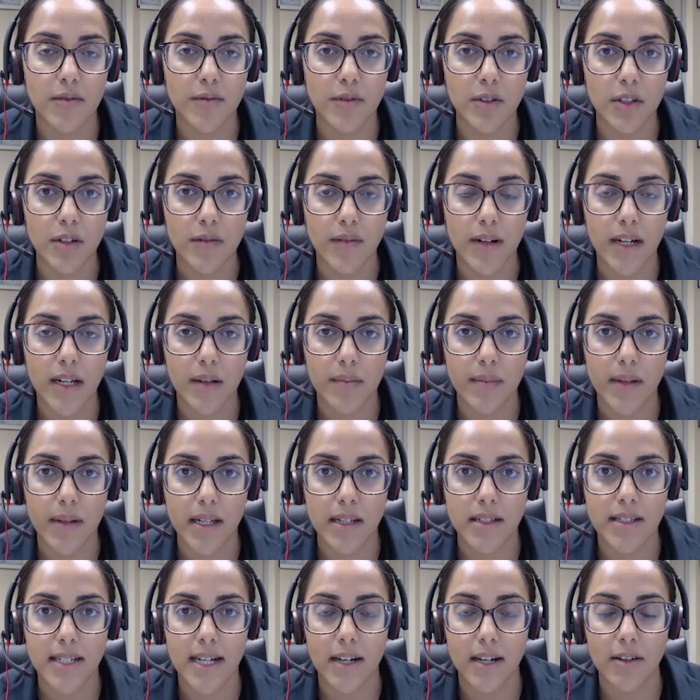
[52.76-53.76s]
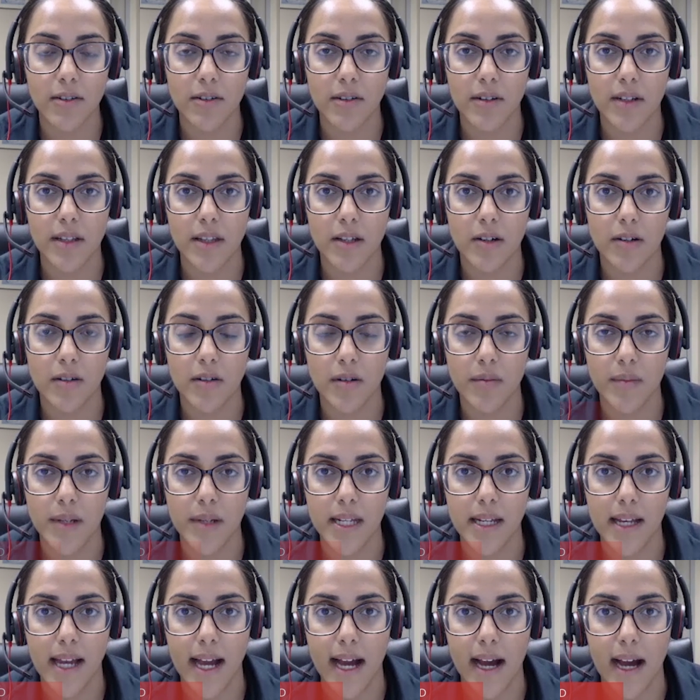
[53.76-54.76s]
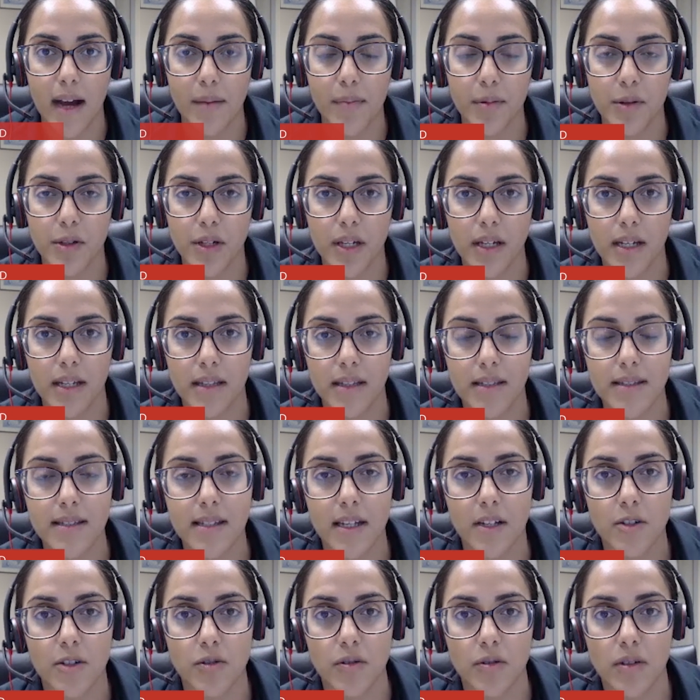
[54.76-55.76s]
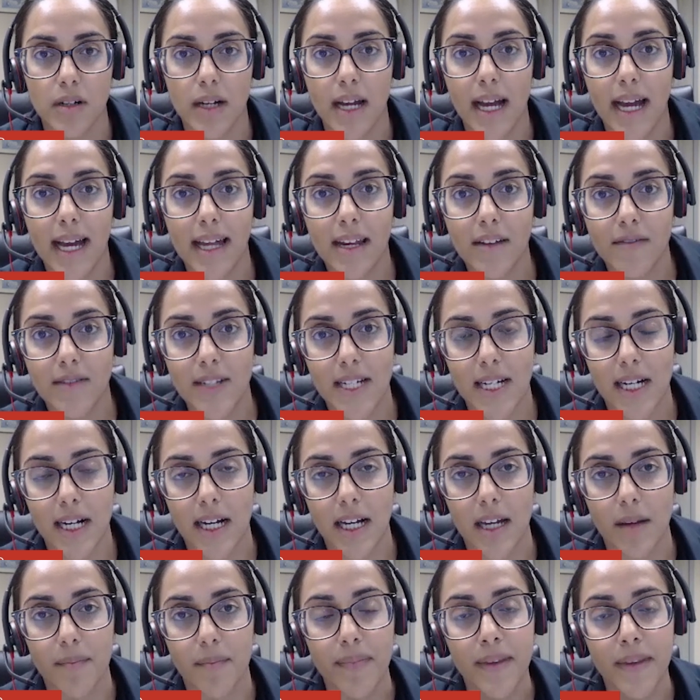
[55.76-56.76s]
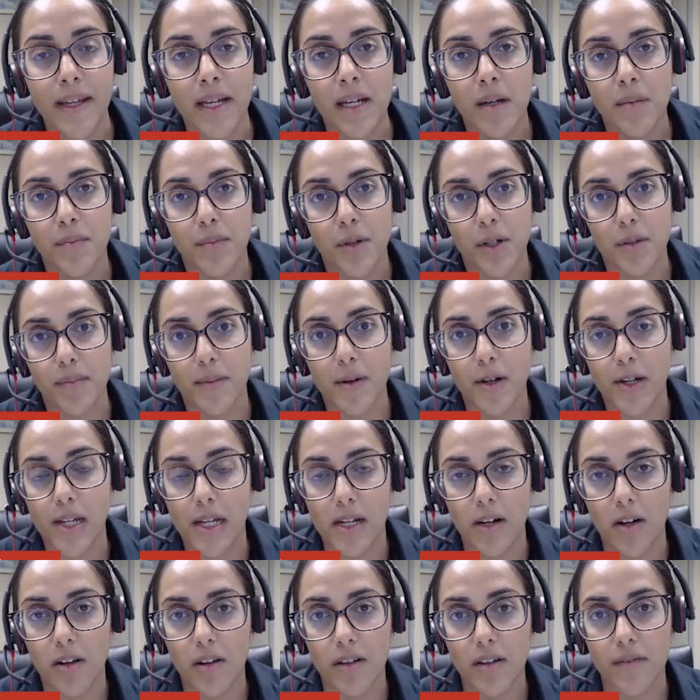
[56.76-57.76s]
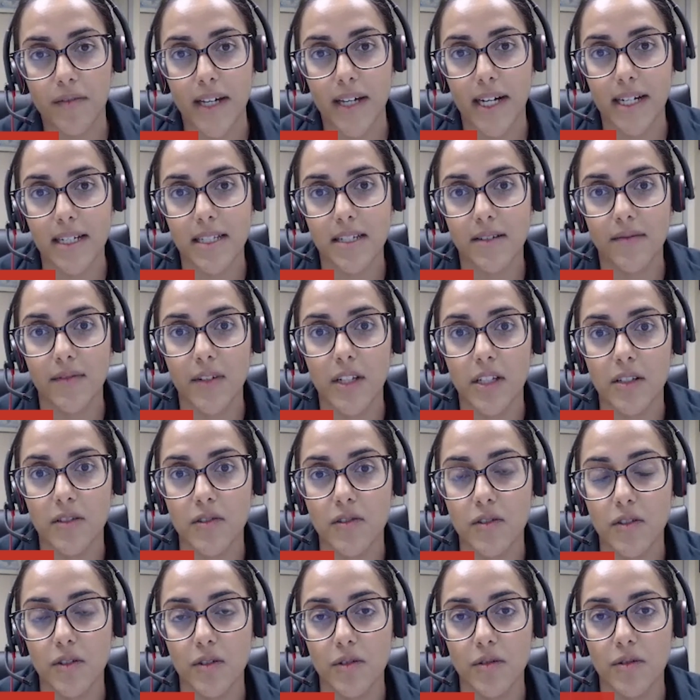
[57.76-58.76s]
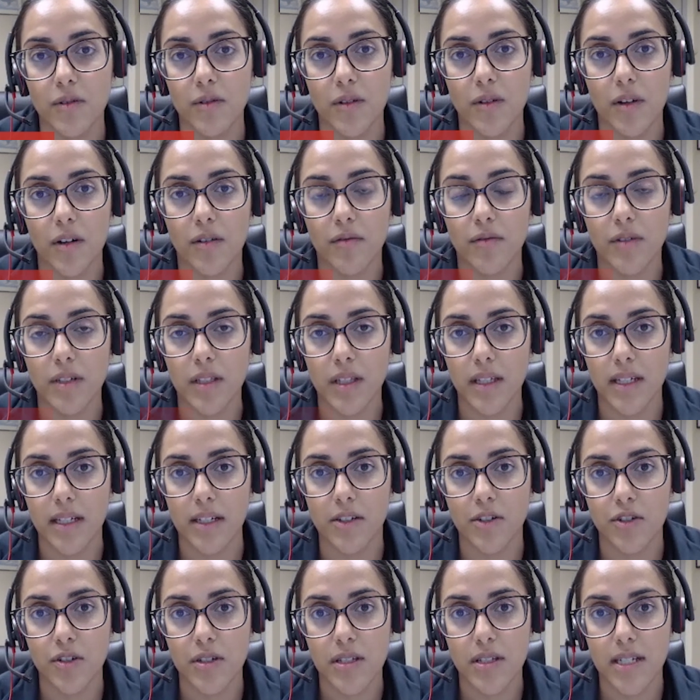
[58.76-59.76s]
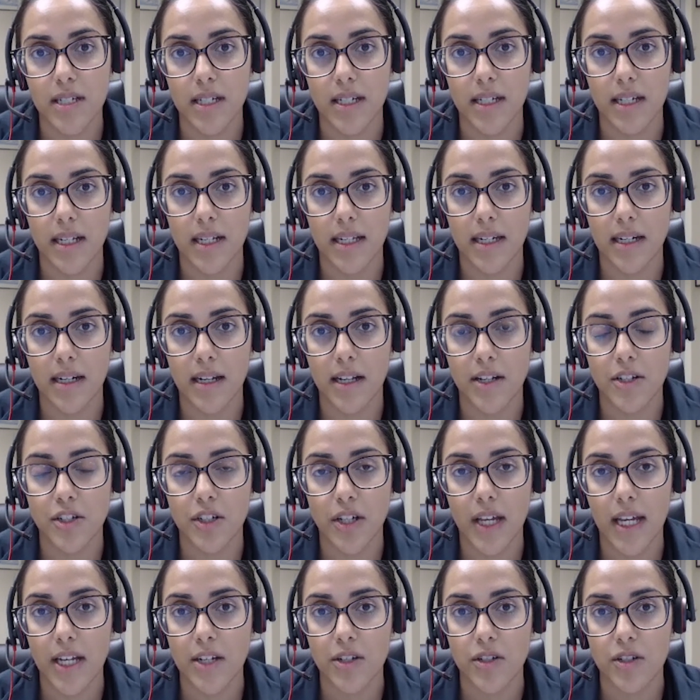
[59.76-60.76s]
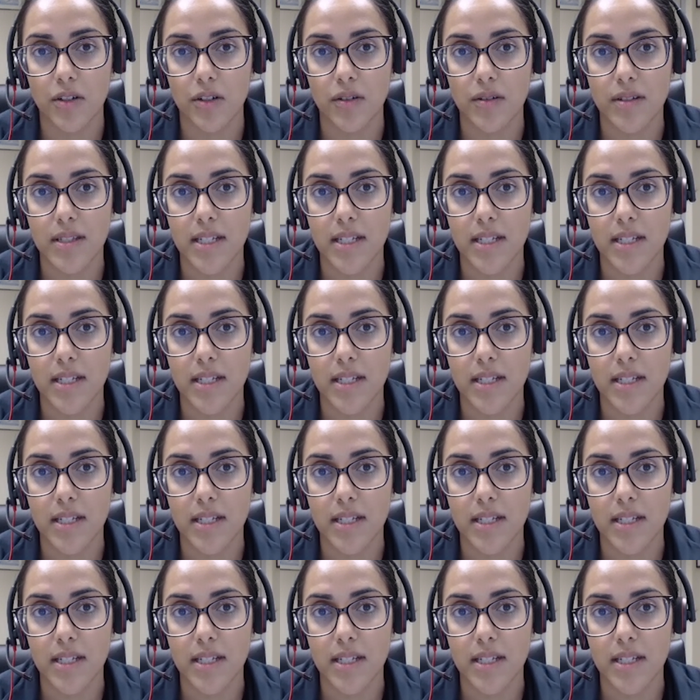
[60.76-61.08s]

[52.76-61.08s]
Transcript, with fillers: really recommend downloading the OTO meeting app, looking at the schedule ahead of time, bookmarking all of the activities you are really interested in and educational